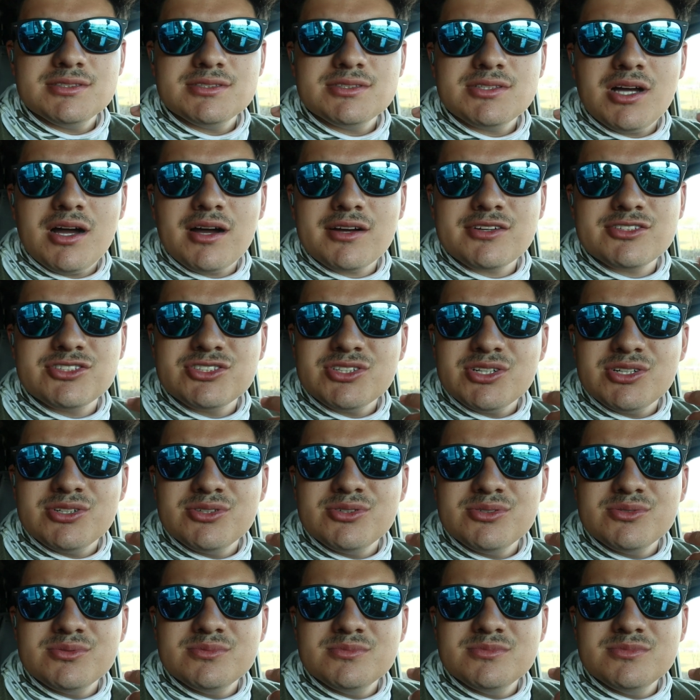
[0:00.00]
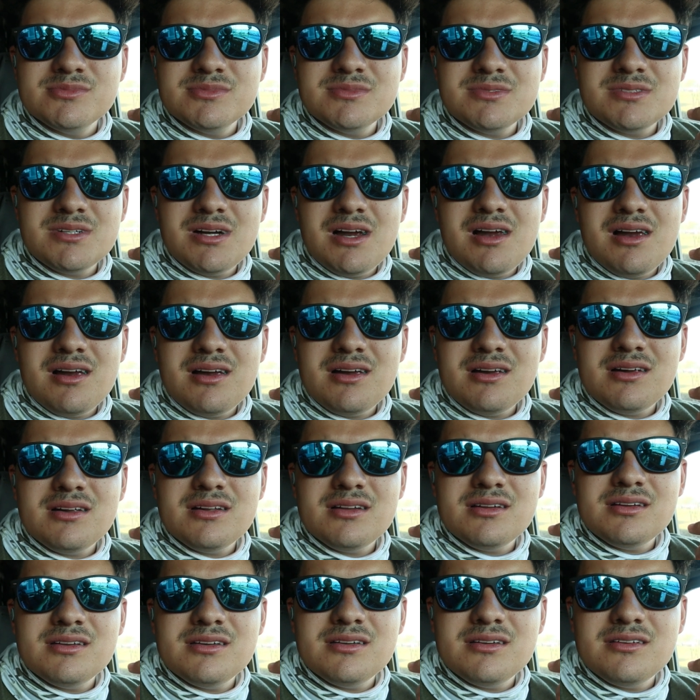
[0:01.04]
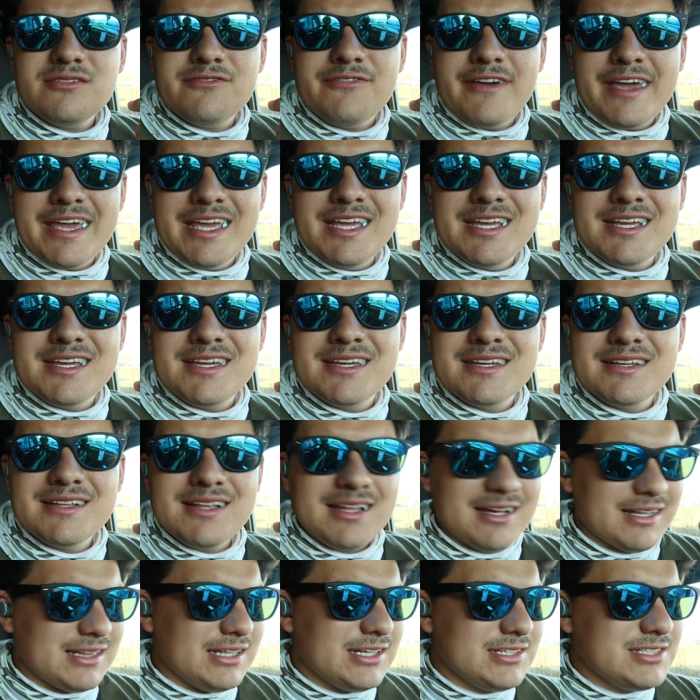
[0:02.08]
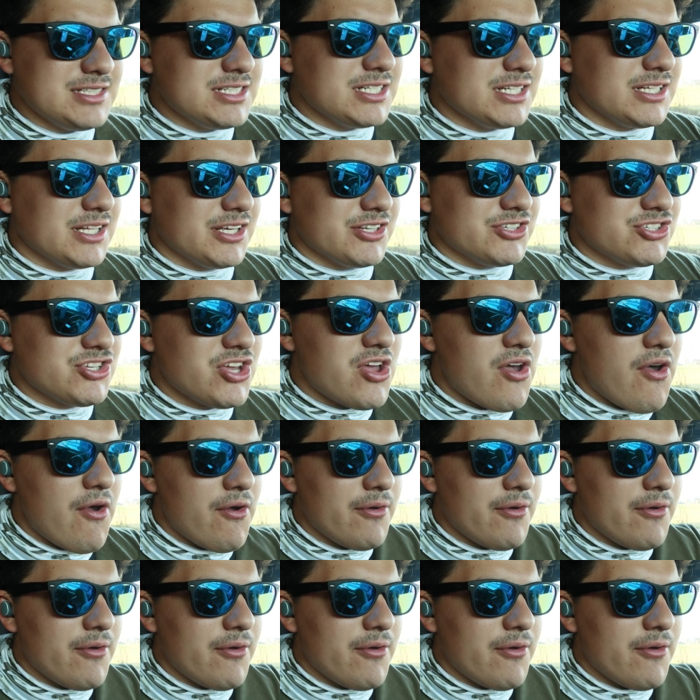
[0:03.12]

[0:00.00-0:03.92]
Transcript: talk so fake? Like listen to this.